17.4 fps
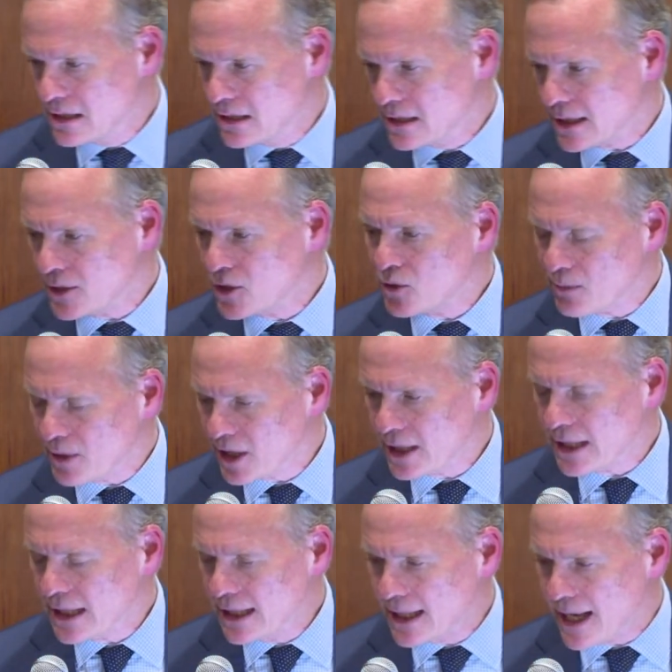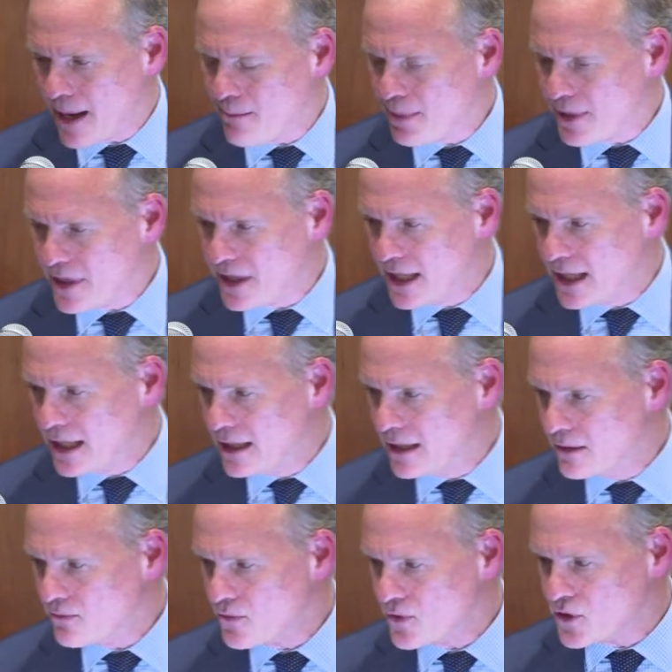that humility, empathy,
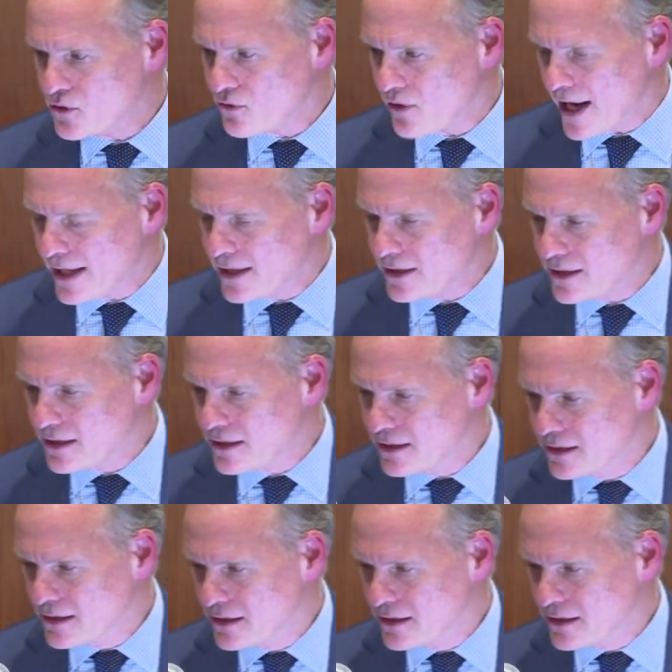restraint,